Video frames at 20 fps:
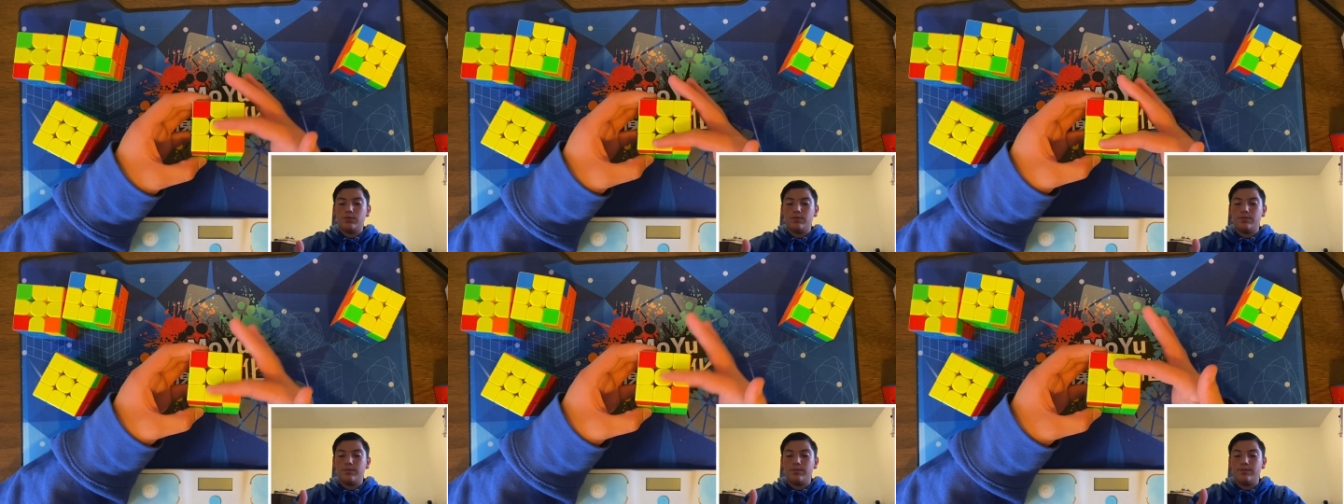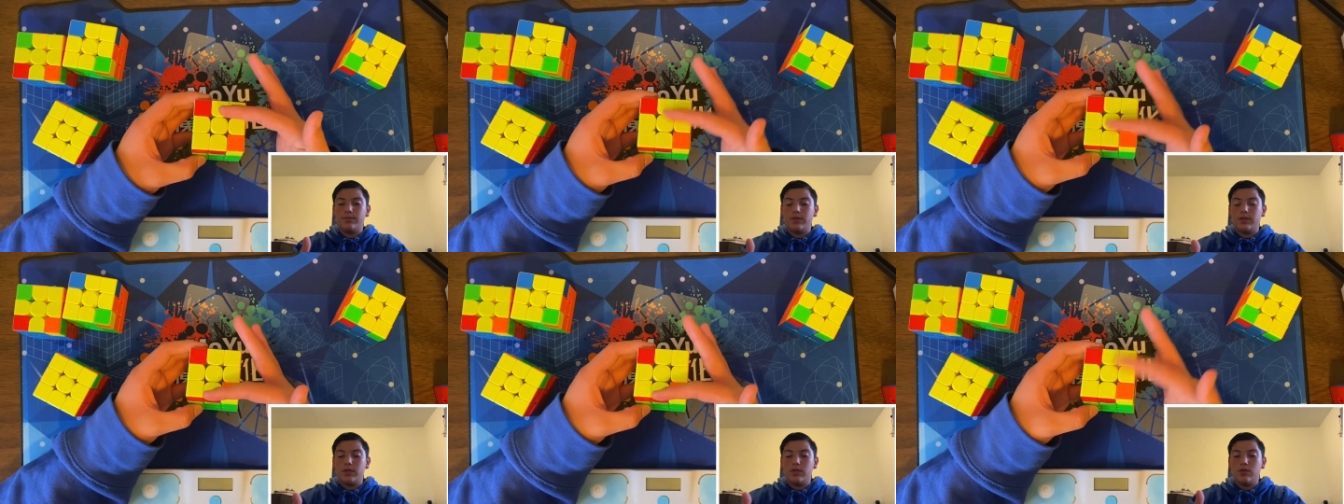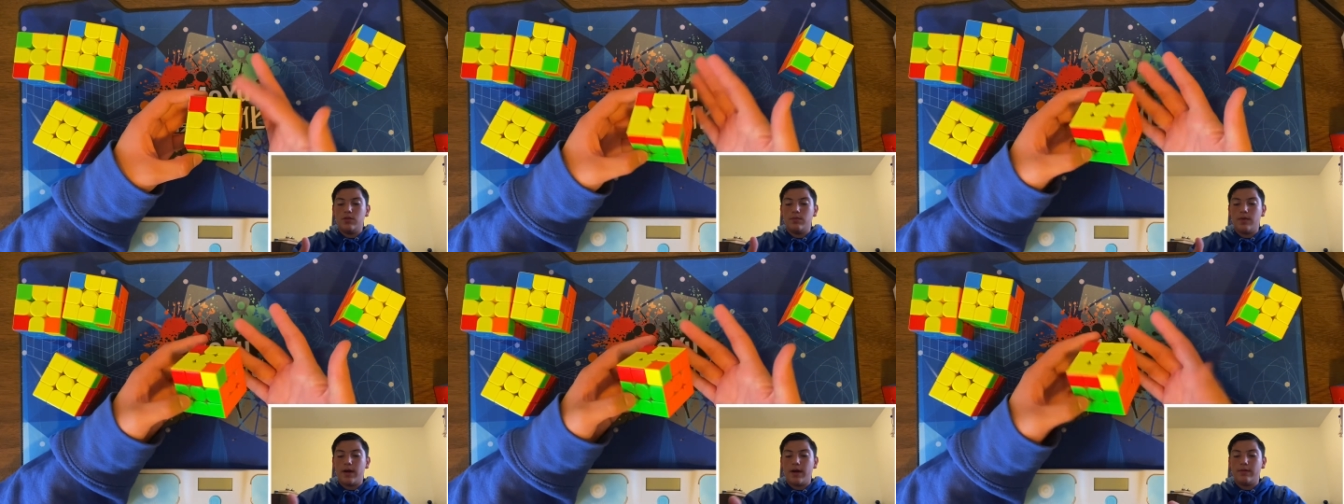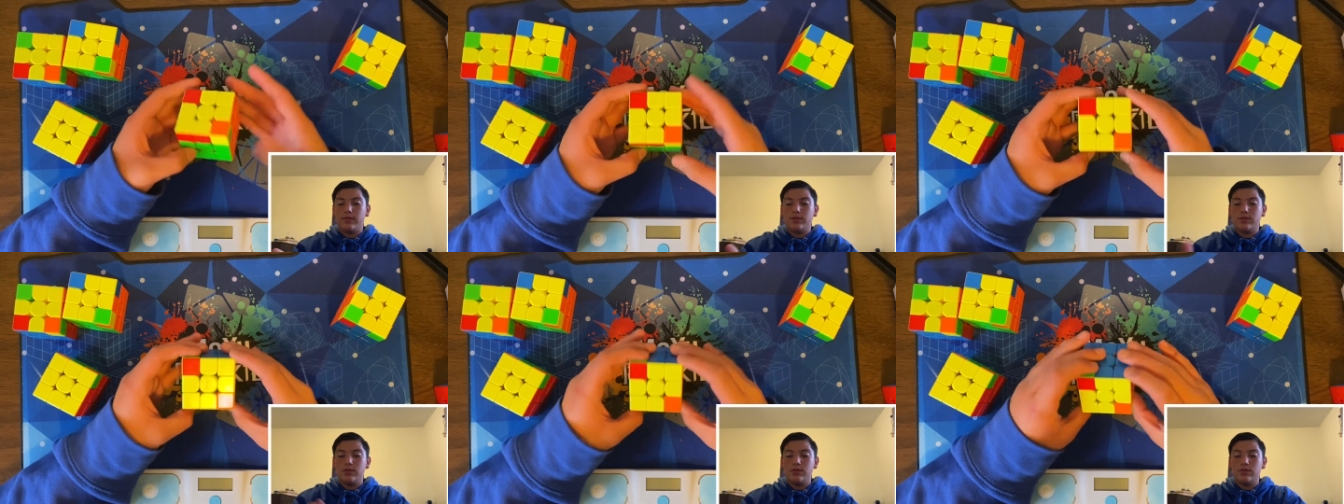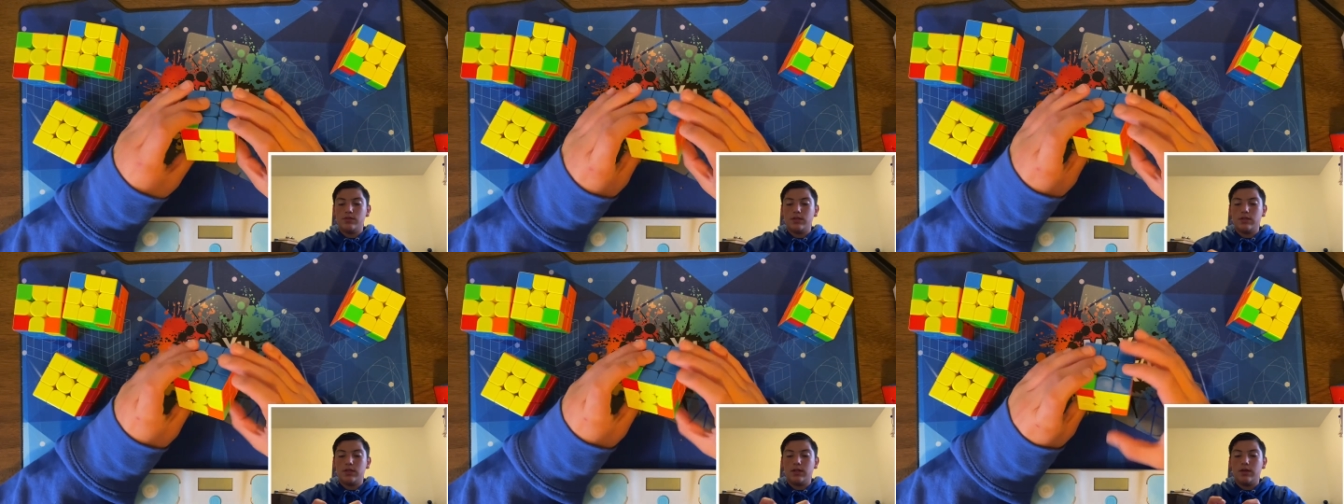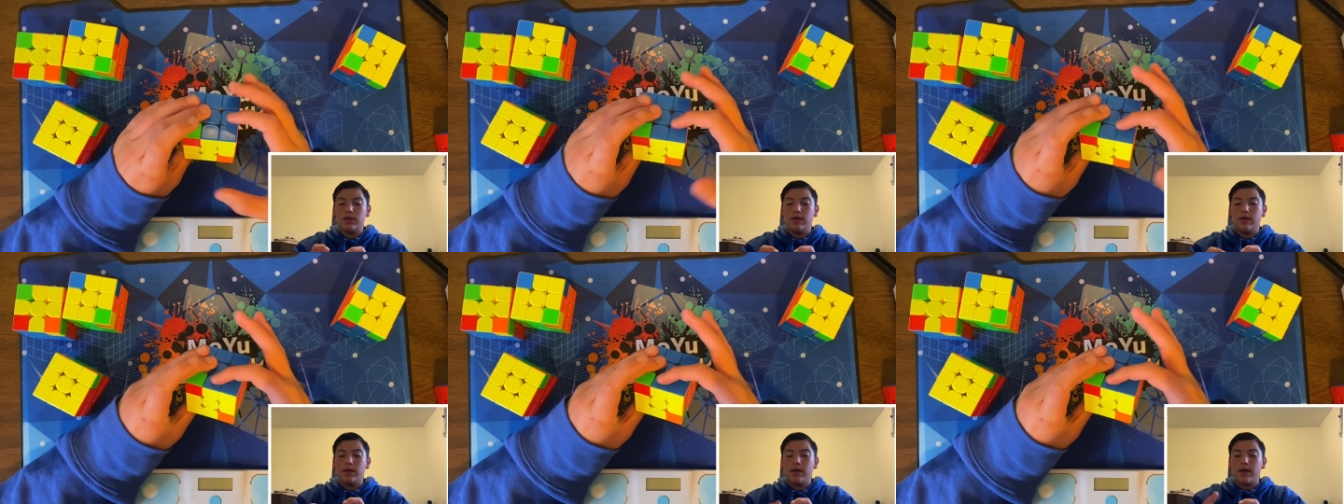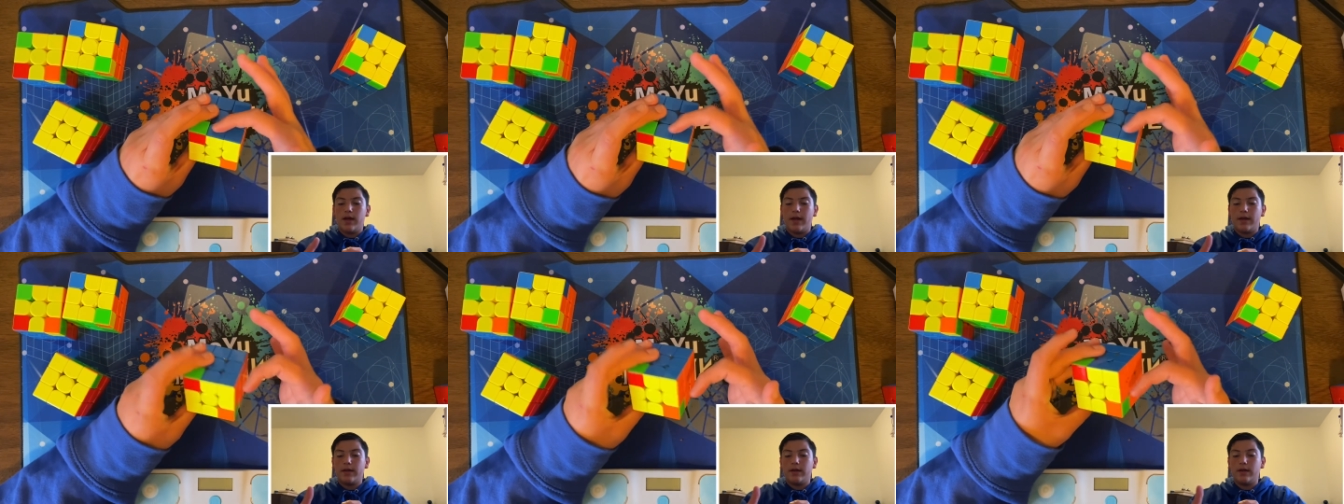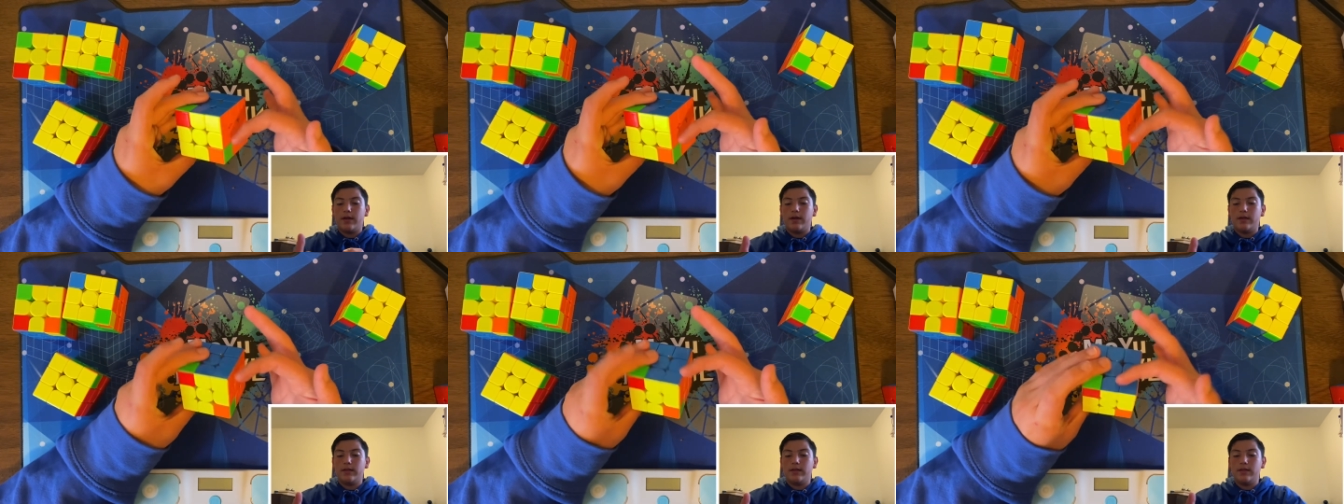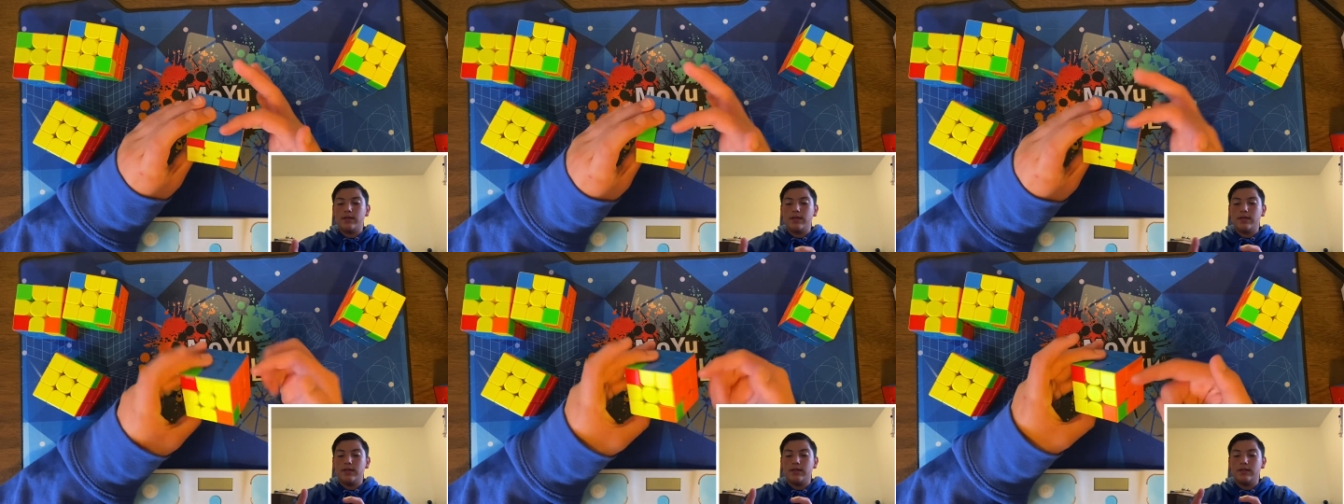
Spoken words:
the cube I was using, I got this.